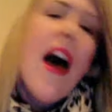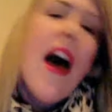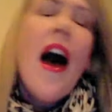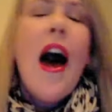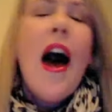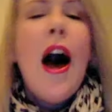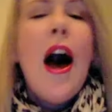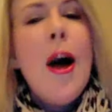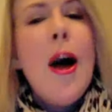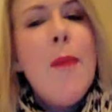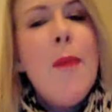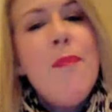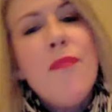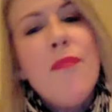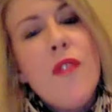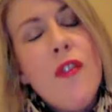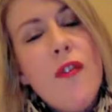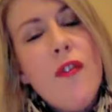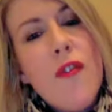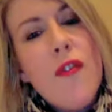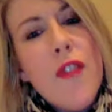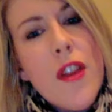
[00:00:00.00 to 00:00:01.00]

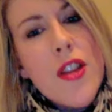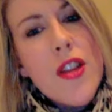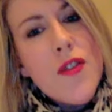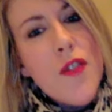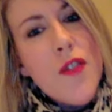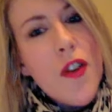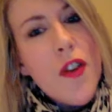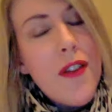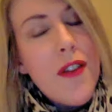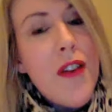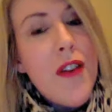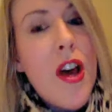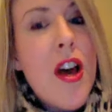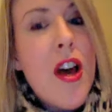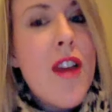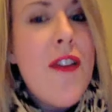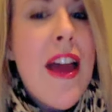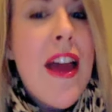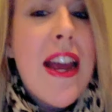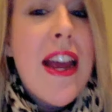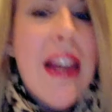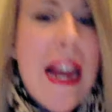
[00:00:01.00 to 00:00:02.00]
For those of you who've never heard of
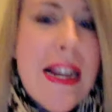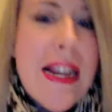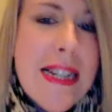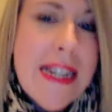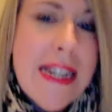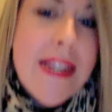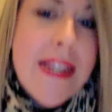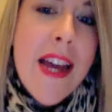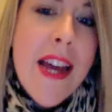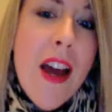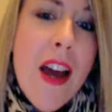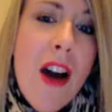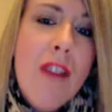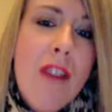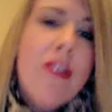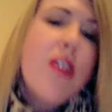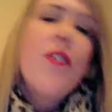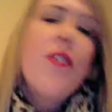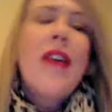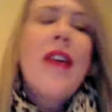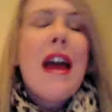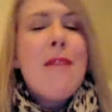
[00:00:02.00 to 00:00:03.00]
Head Kandy, they are
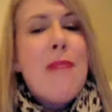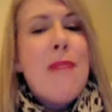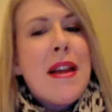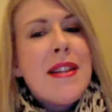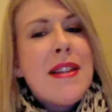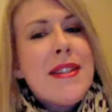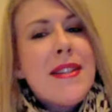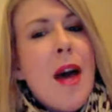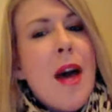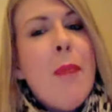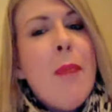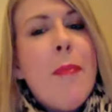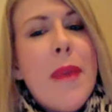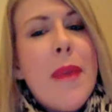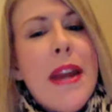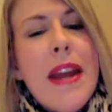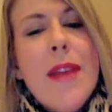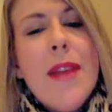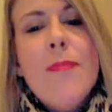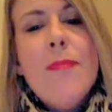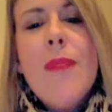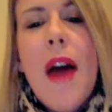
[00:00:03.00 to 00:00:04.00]
a UK-based
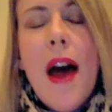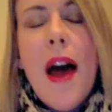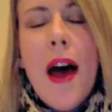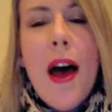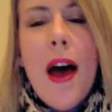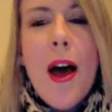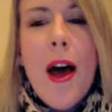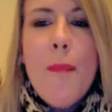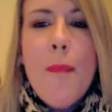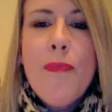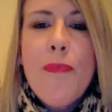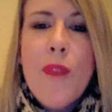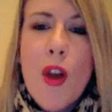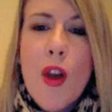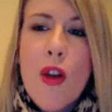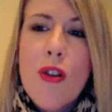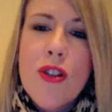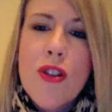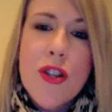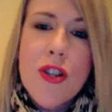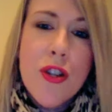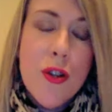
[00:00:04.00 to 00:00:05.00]
company
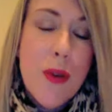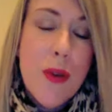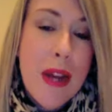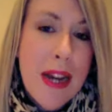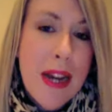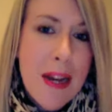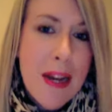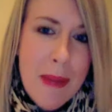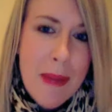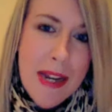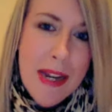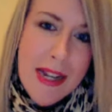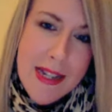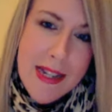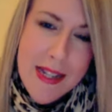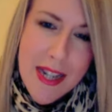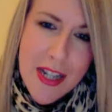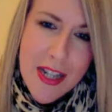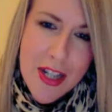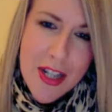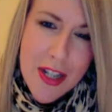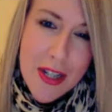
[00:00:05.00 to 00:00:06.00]
who do clip-in
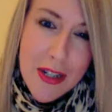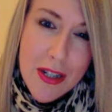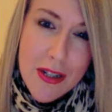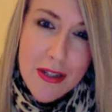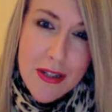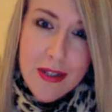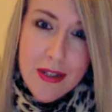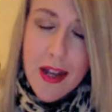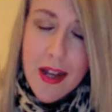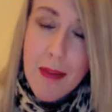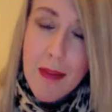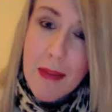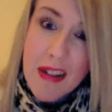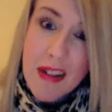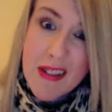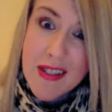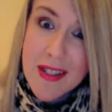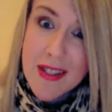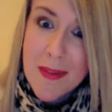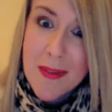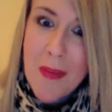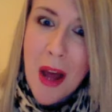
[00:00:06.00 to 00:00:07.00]
extensions
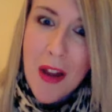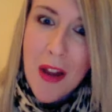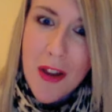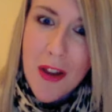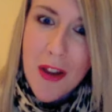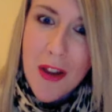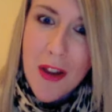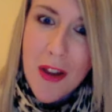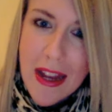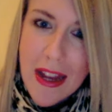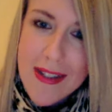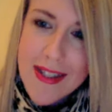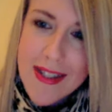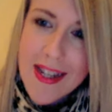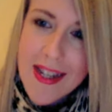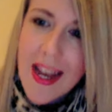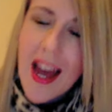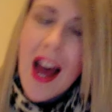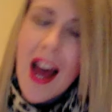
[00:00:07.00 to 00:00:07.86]
amongst other things.